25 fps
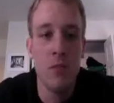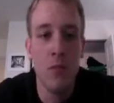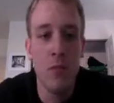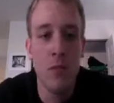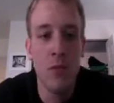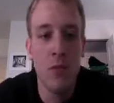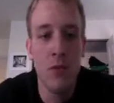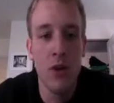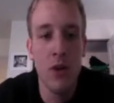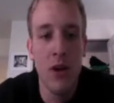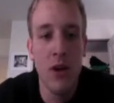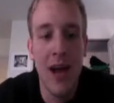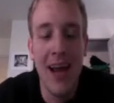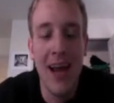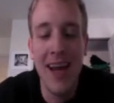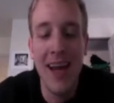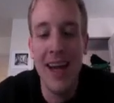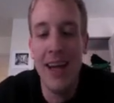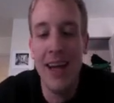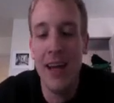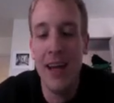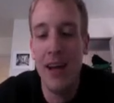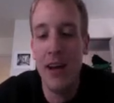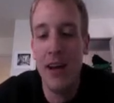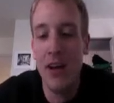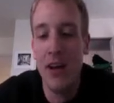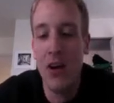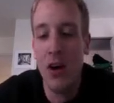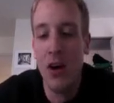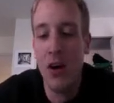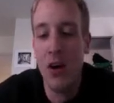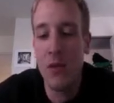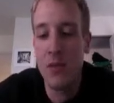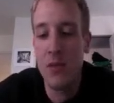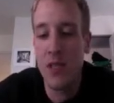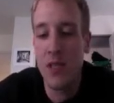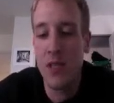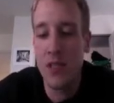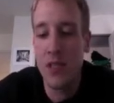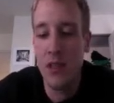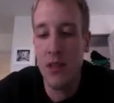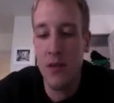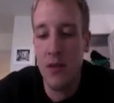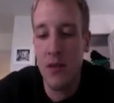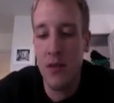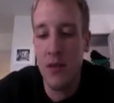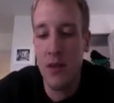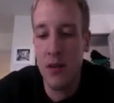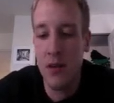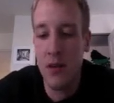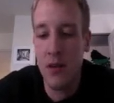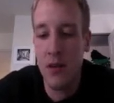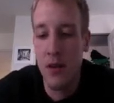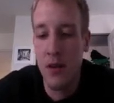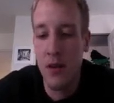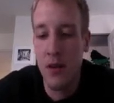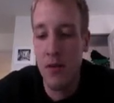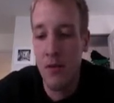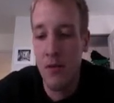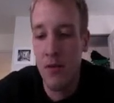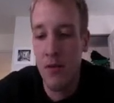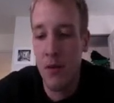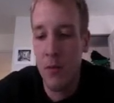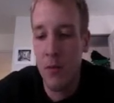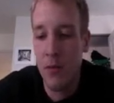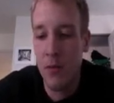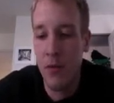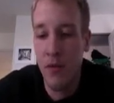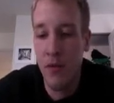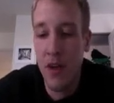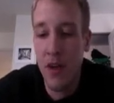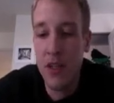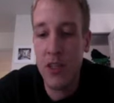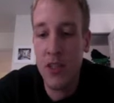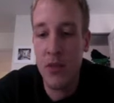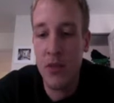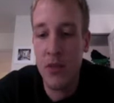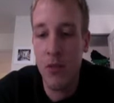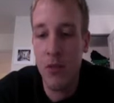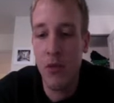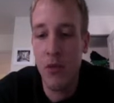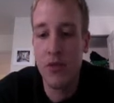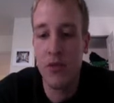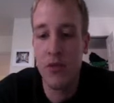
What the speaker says: you're not eating any carbs except for from the vegetables.